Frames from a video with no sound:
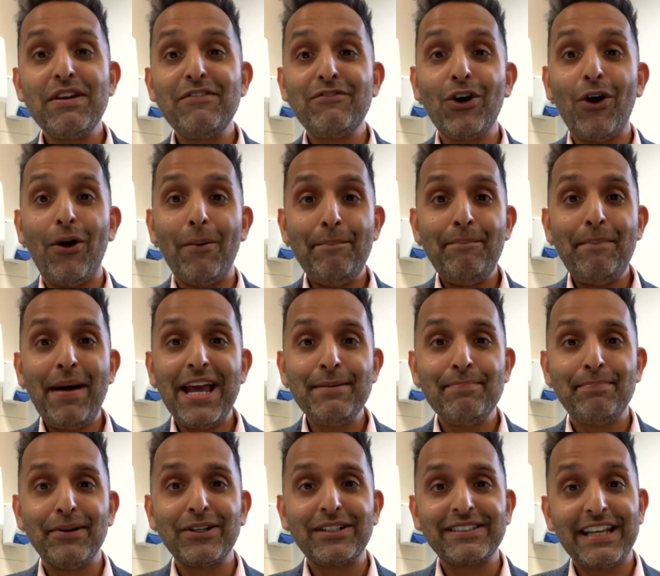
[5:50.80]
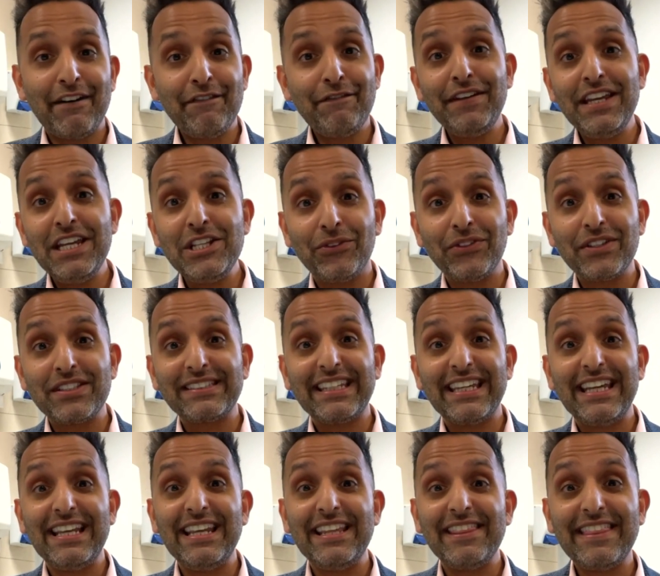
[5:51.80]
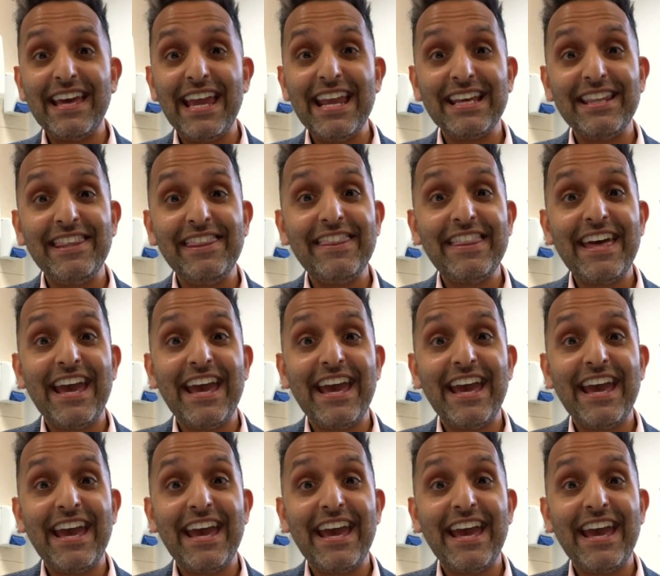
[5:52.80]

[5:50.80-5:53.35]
we've got bed bugs that feed on the skin. They can